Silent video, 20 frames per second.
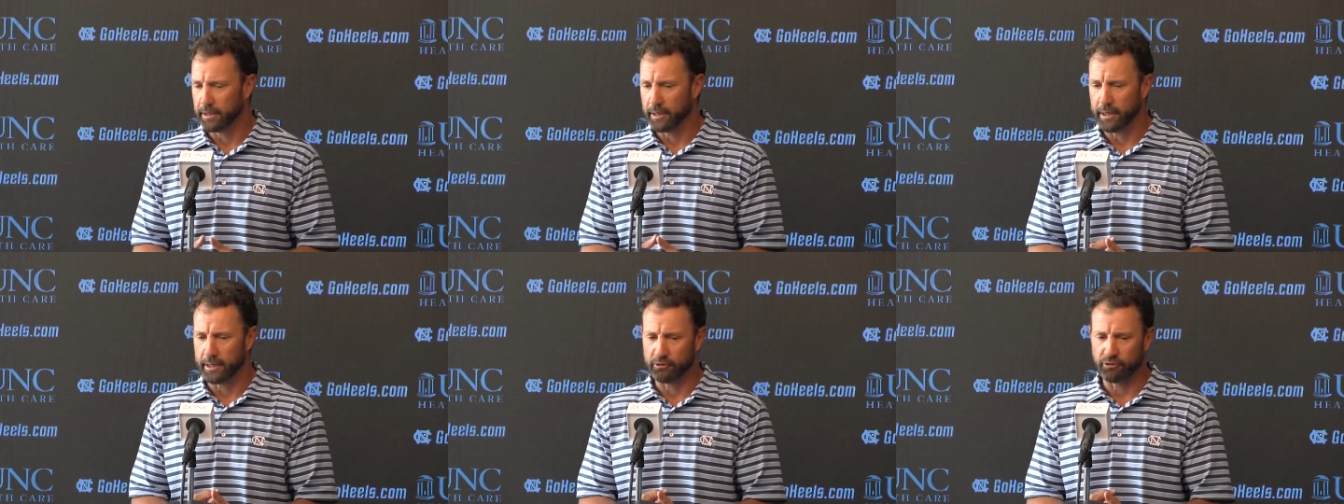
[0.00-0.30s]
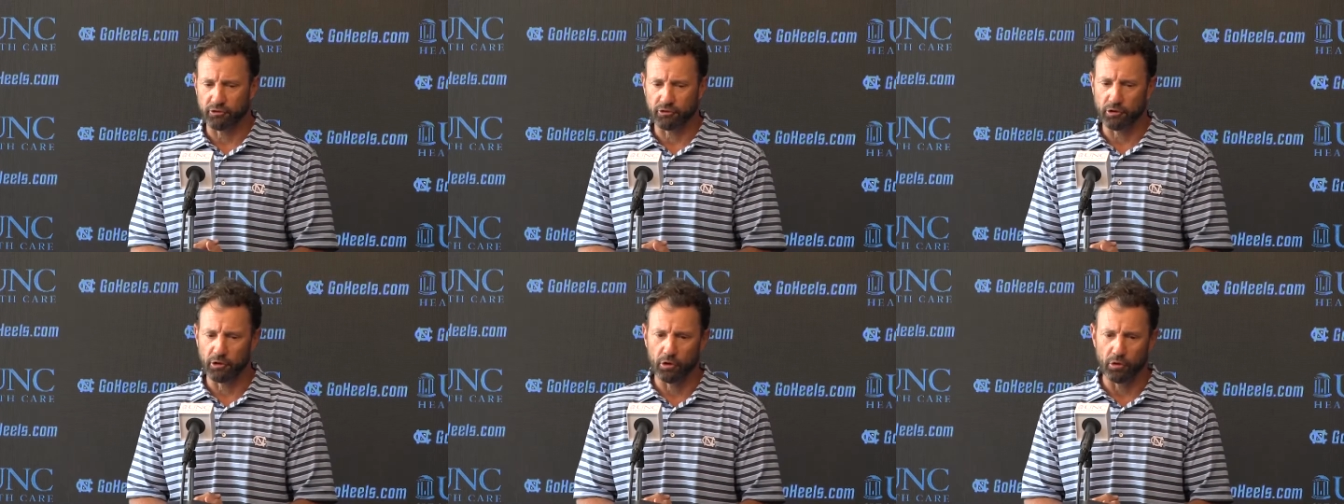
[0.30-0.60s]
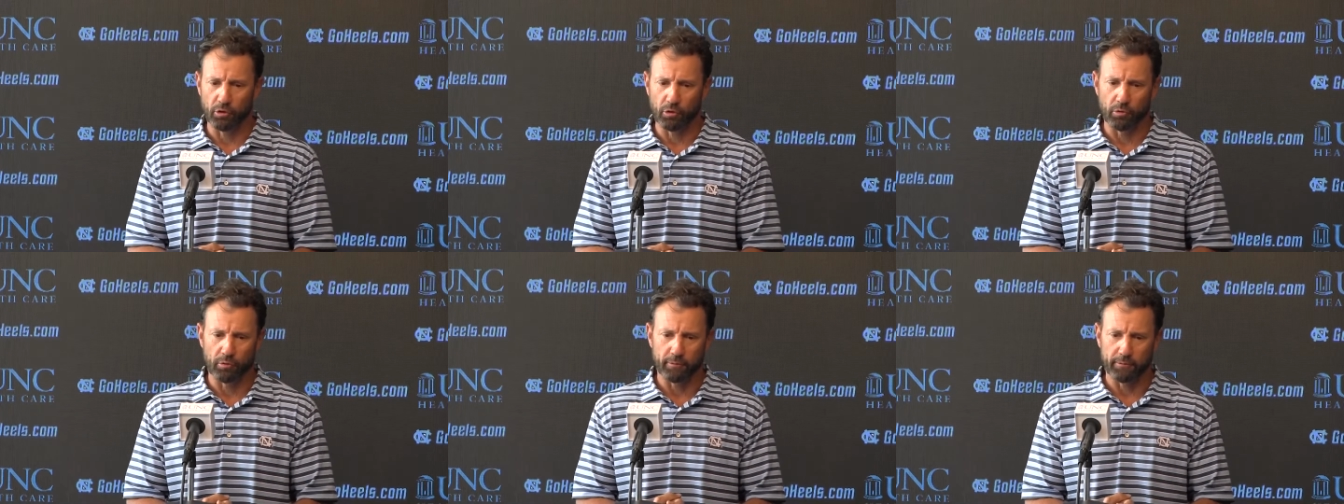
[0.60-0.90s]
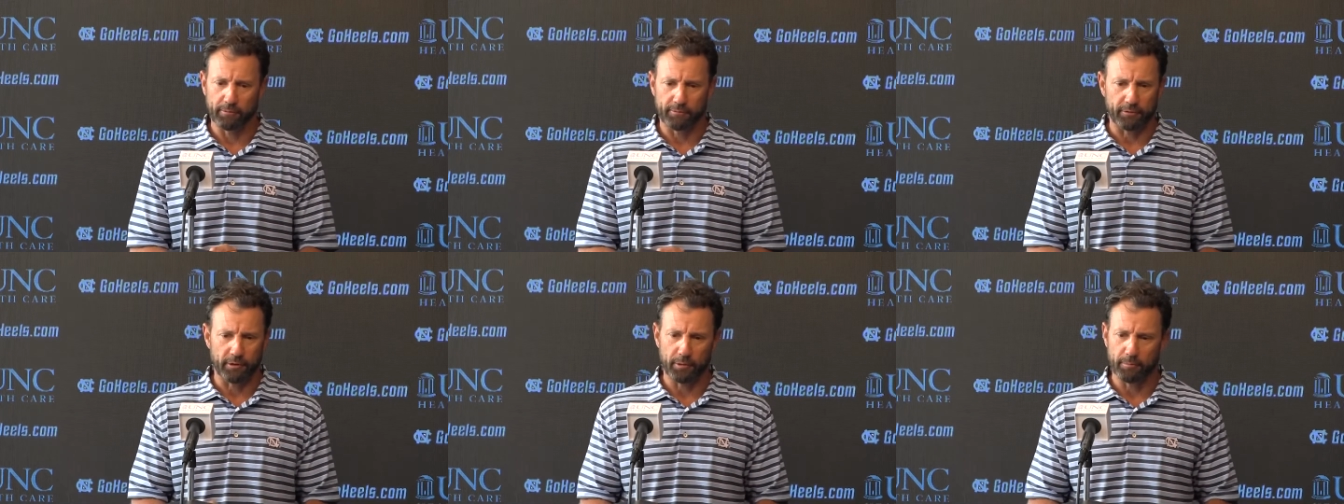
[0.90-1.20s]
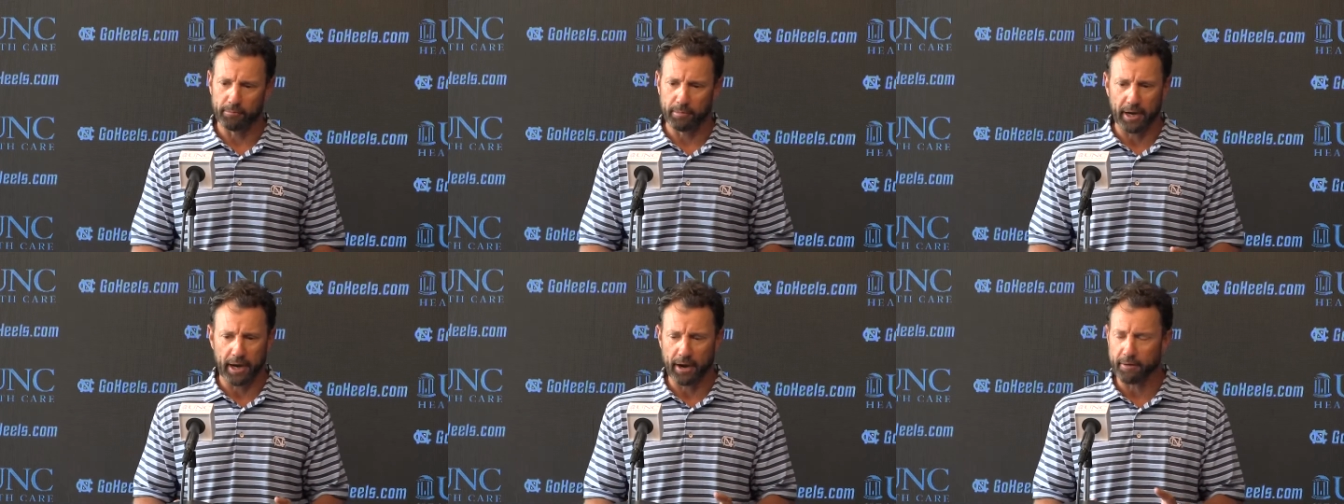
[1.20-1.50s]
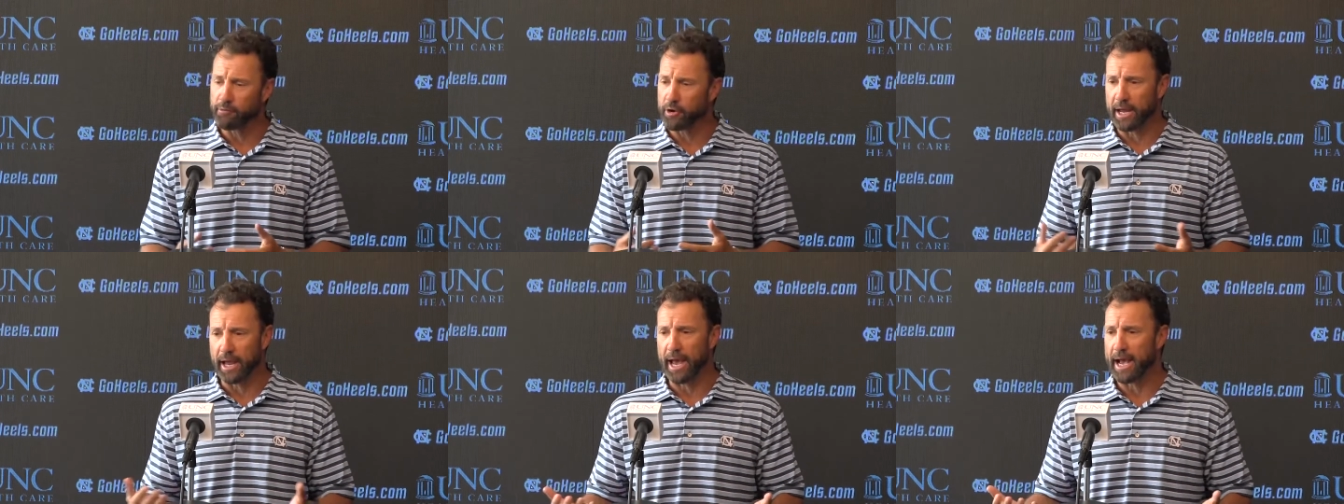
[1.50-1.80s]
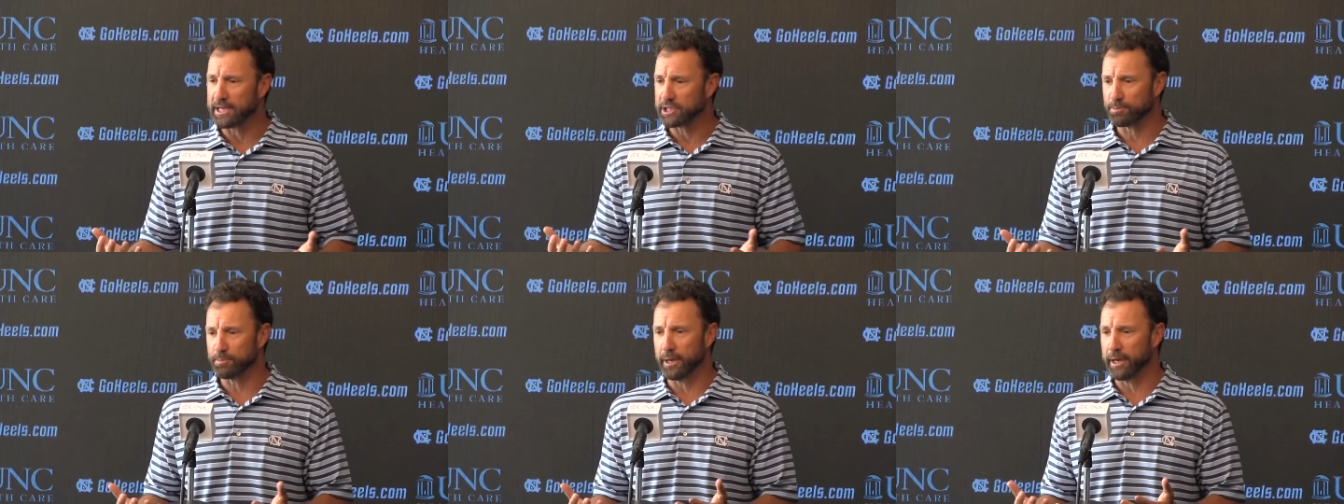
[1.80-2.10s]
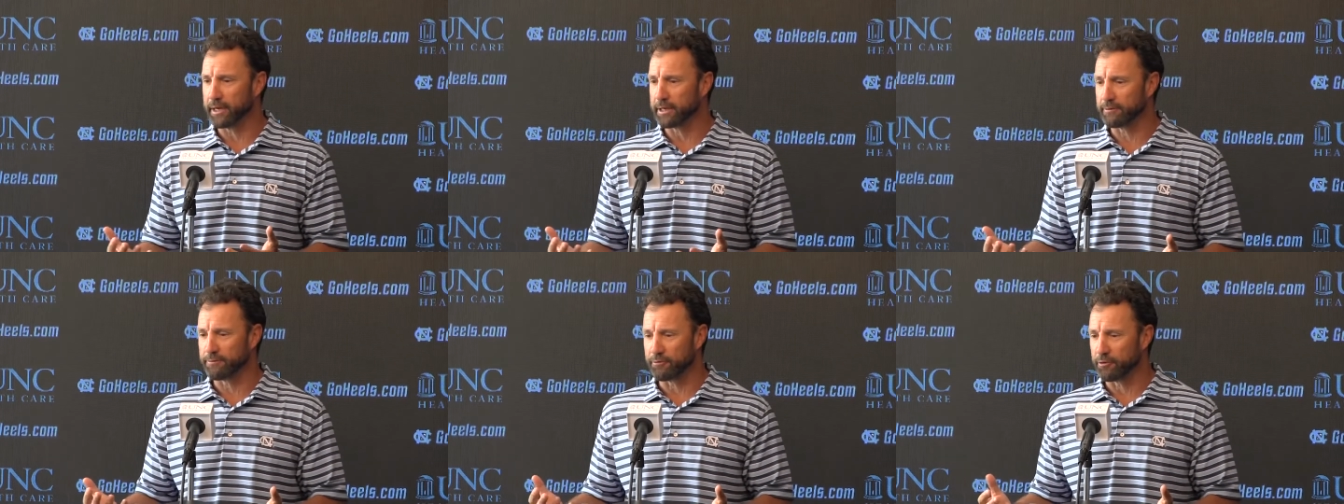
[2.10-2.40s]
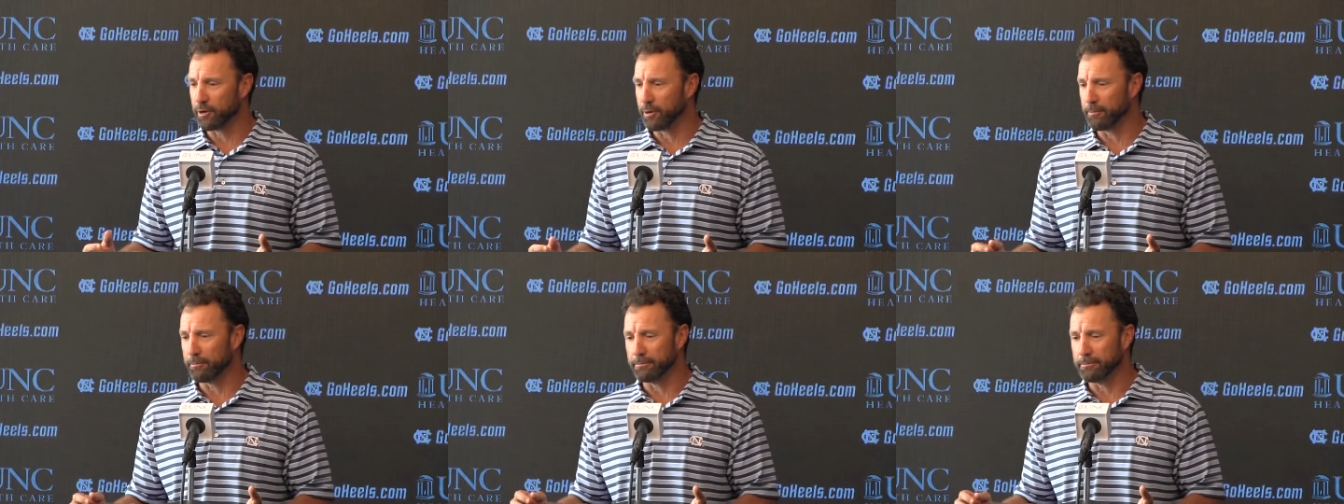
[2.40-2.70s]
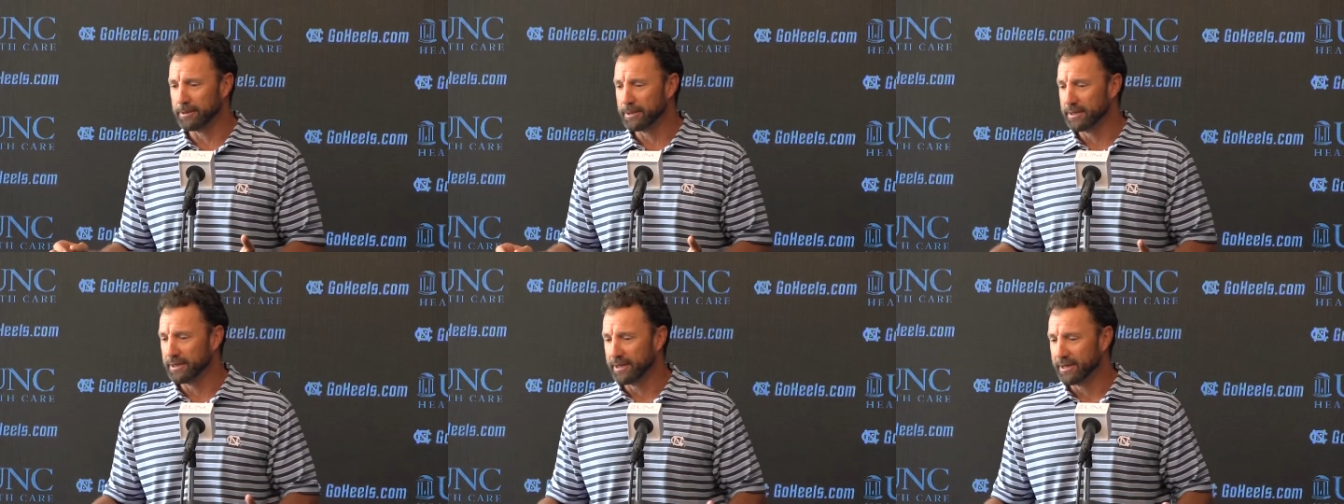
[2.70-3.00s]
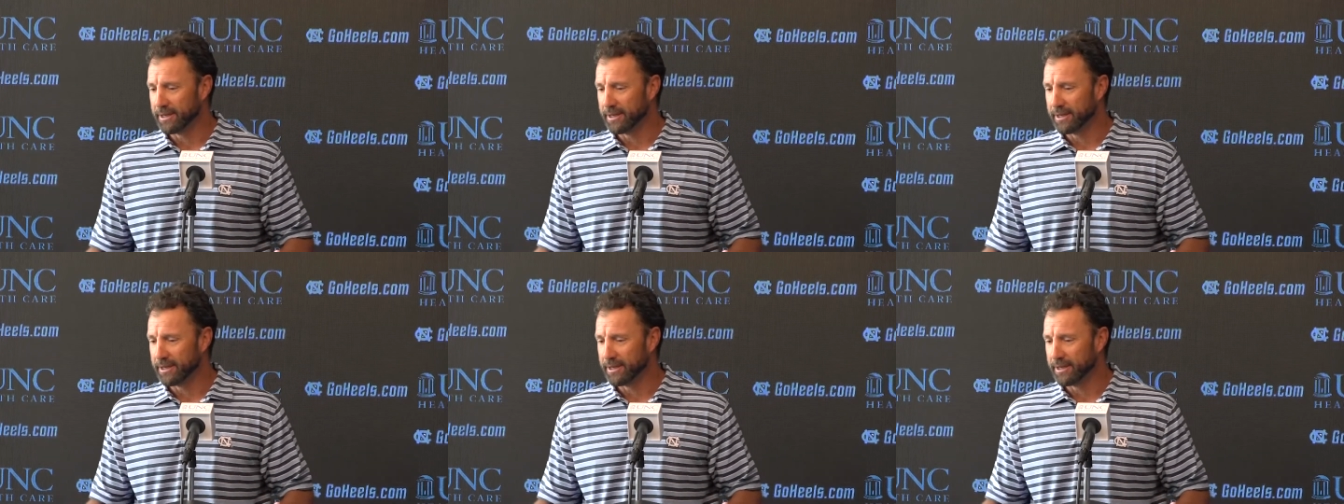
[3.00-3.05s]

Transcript: and so from every aspect, from